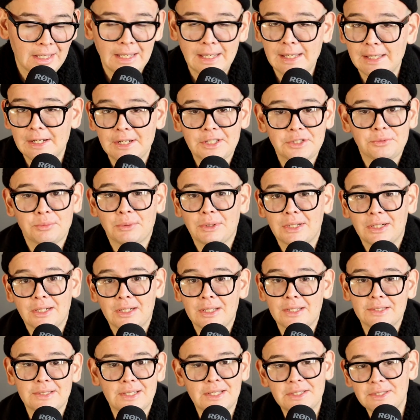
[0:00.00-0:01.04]
it is what it
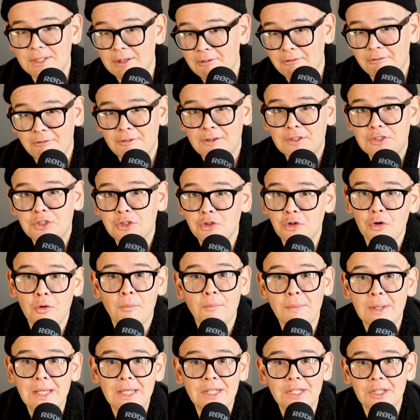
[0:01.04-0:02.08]
is. It's a physical
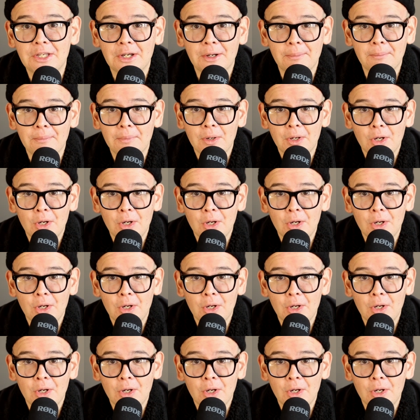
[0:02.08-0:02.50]
medium